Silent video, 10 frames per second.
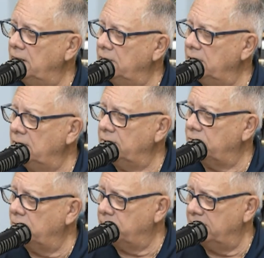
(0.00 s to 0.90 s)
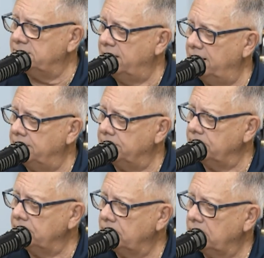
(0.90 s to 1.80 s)
the third place game.
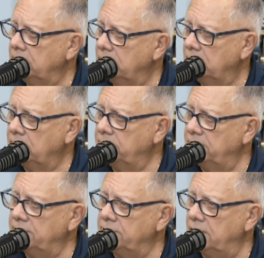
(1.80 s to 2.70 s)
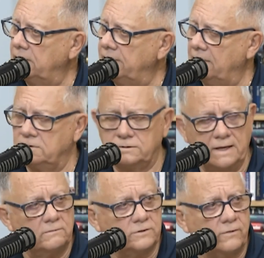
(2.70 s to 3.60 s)
But that was
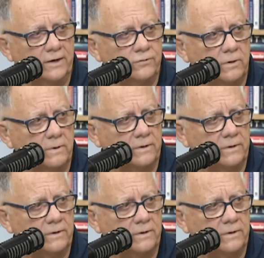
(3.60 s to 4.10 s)
a great tournament then.